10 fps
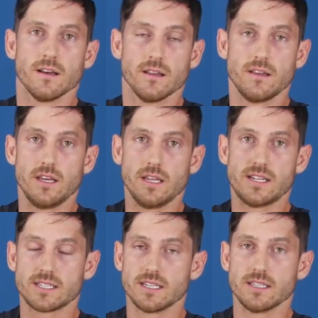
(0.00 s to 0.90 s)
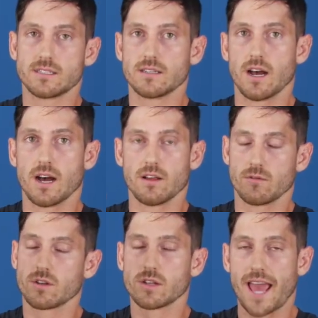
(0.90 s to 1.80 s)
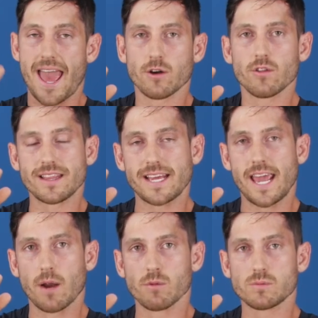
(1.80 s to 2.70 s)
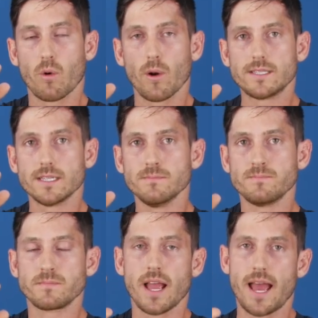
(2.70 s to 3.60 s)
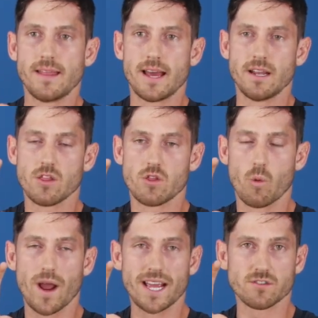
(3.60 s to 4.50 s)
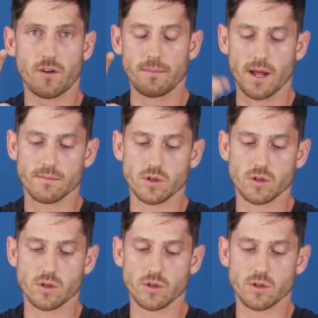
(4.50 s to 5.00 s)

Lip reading: the distance, the angle that the camera's pointed, and then the way it's framed up.